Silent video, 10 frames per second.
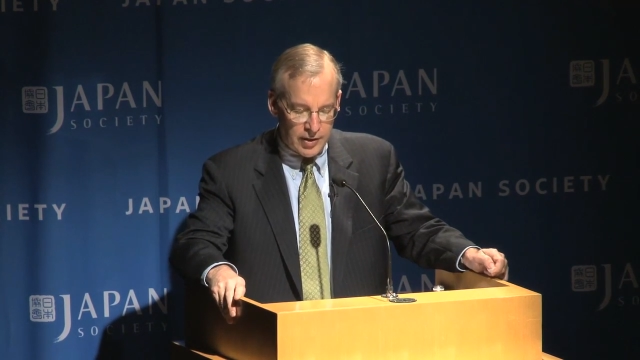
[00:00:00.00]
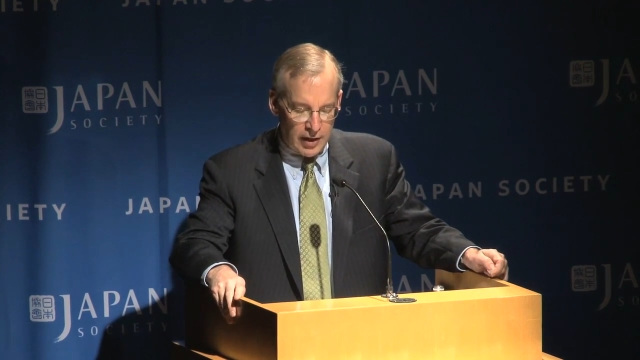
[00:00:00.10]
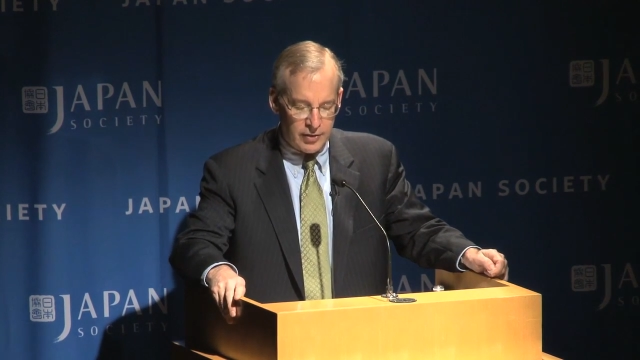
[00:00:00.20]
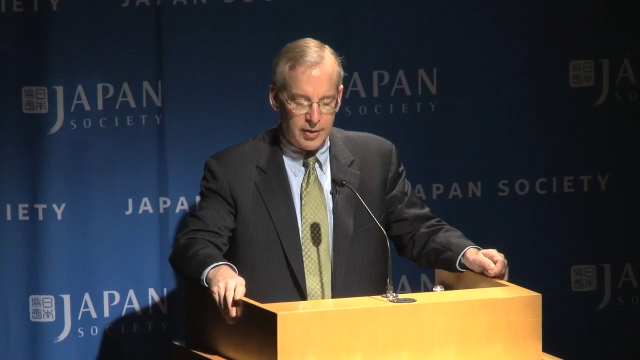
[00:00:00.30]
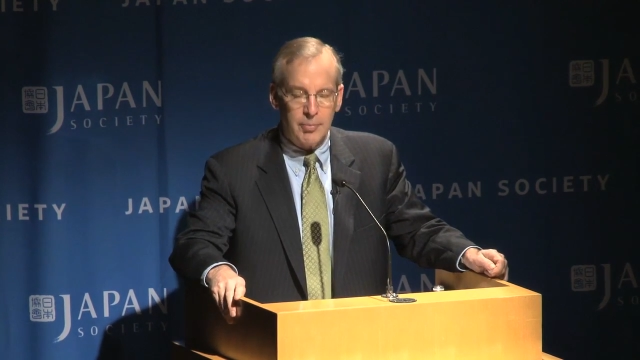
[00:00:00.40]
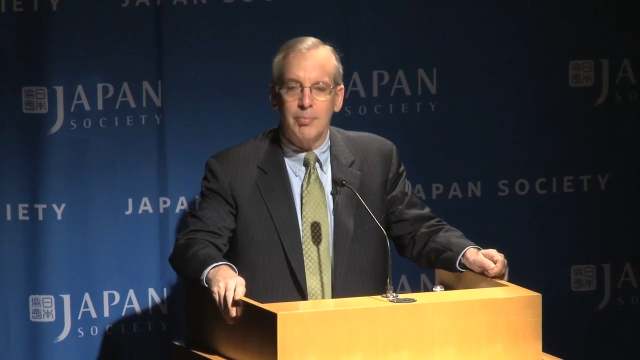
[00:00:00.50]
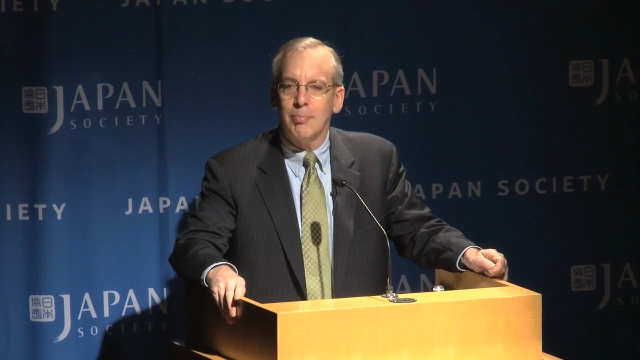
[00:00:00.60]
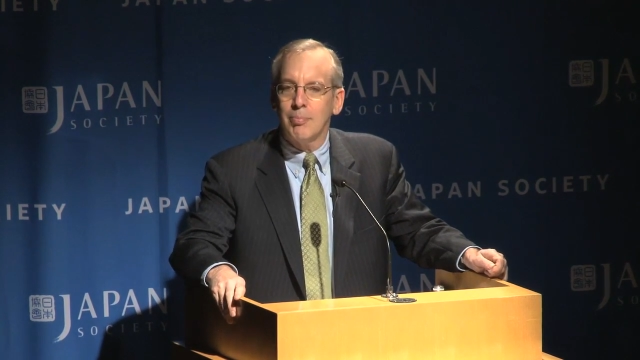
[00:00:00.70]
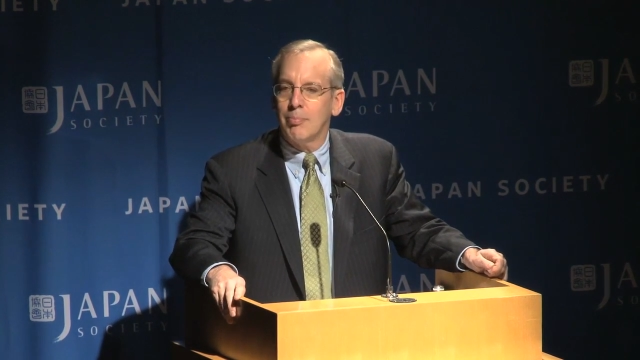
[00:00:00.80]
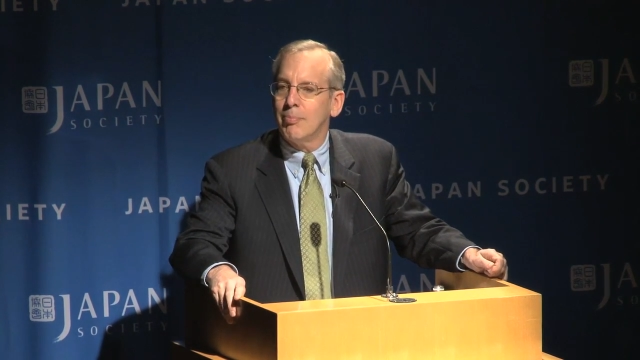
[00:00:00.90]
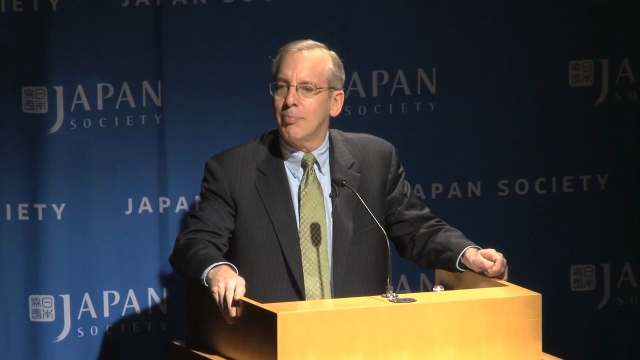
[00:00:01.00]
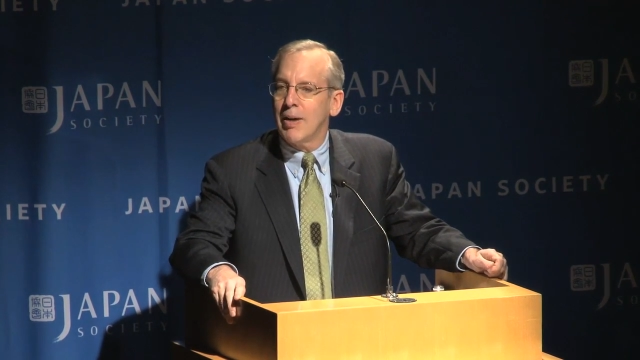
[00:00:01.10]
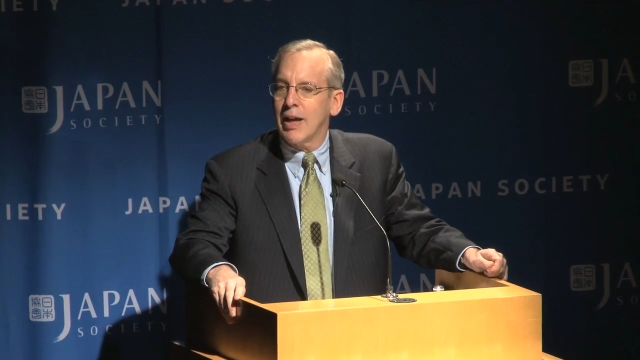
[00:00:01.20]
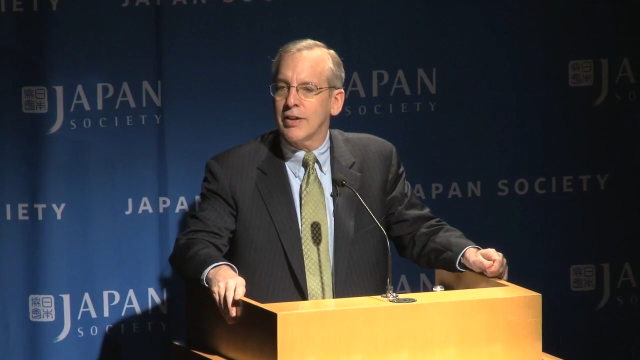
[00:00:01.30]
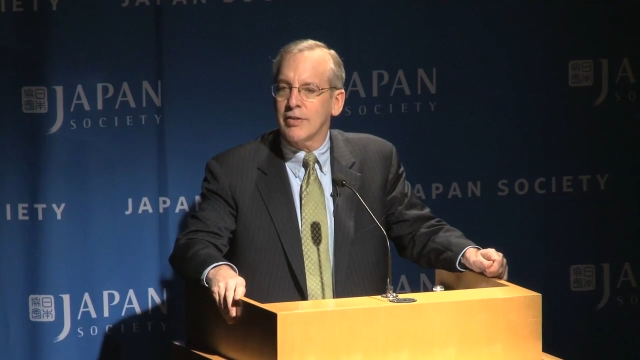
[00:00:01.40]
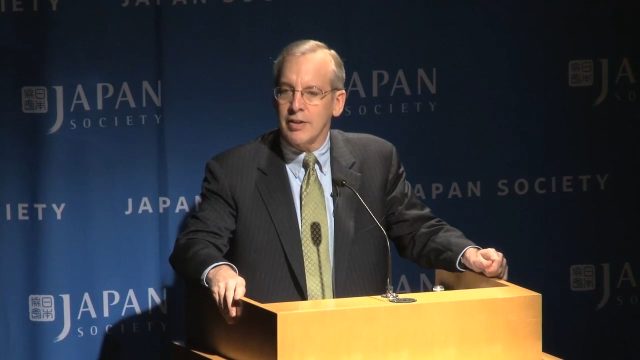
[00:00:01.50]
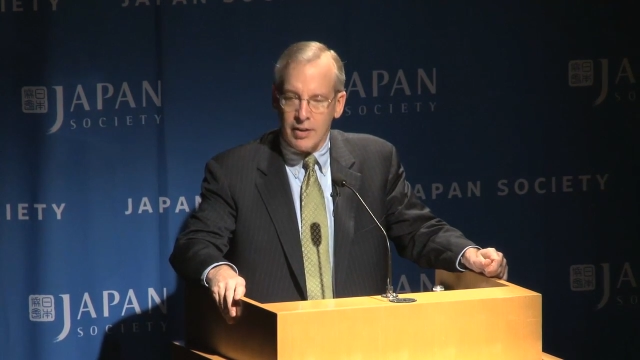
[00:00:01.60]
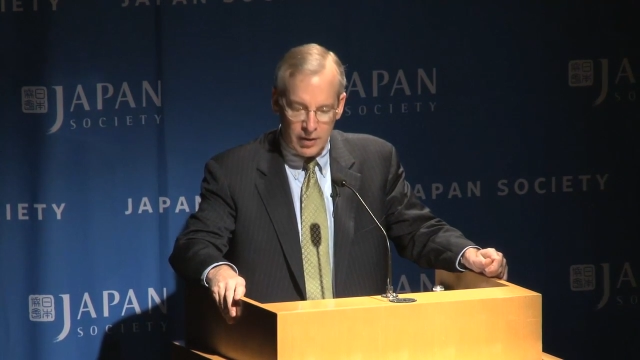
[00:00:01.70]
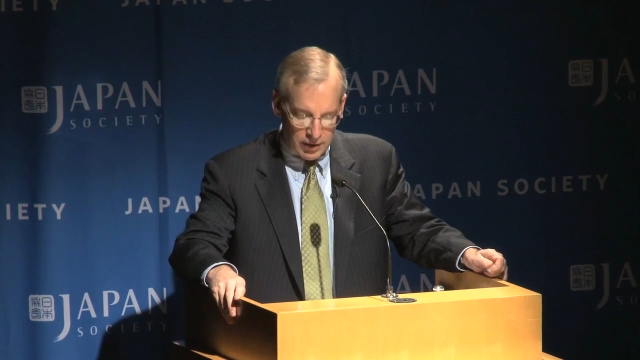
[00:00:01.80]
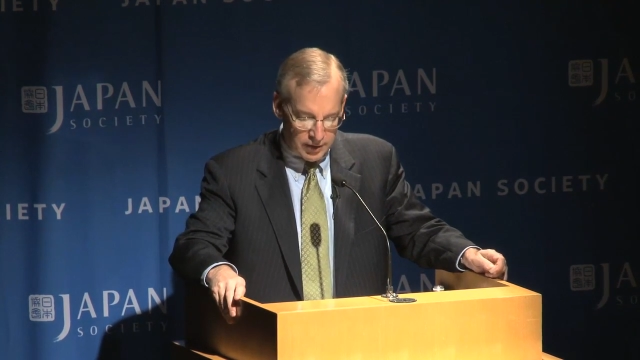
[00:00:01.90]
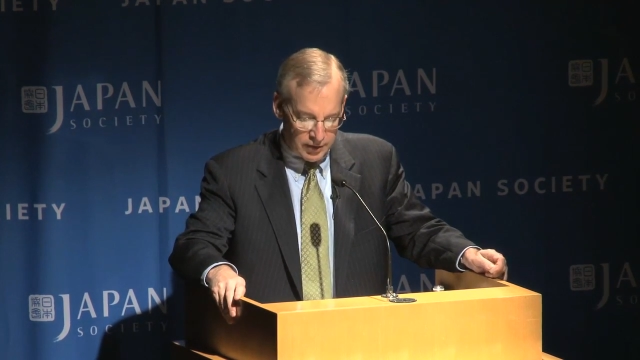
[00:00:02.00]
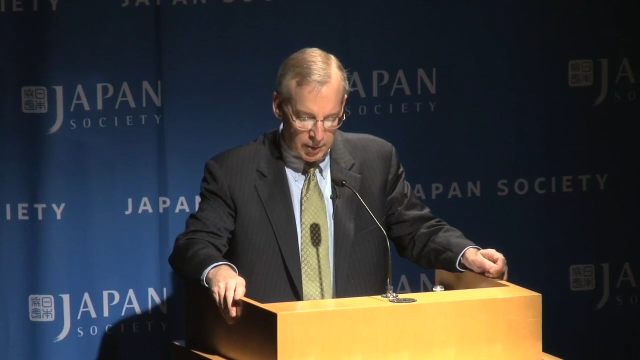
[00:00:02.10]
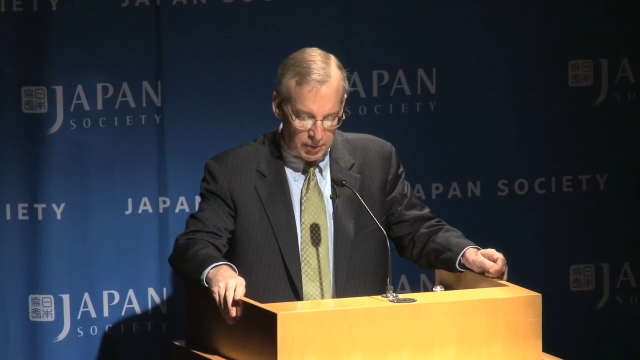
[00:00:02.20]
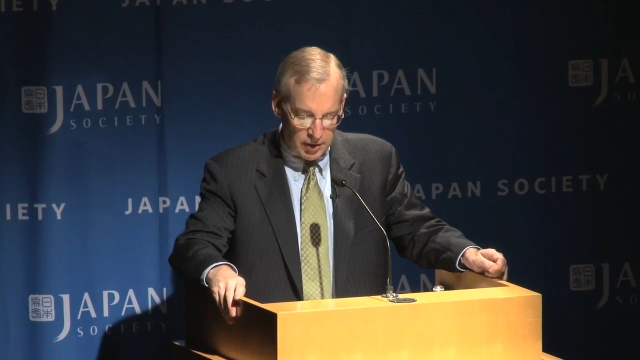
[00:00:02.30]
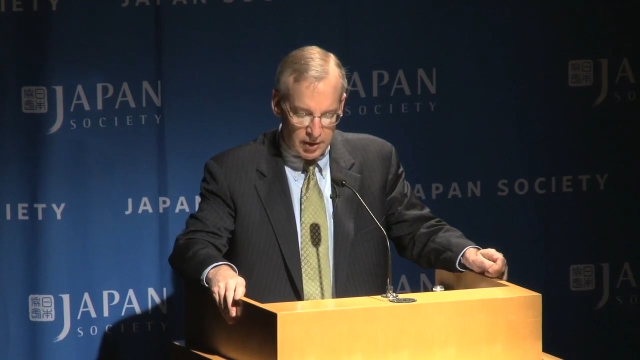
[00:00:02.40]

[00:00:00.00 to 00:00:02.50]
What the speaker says: housing had a similar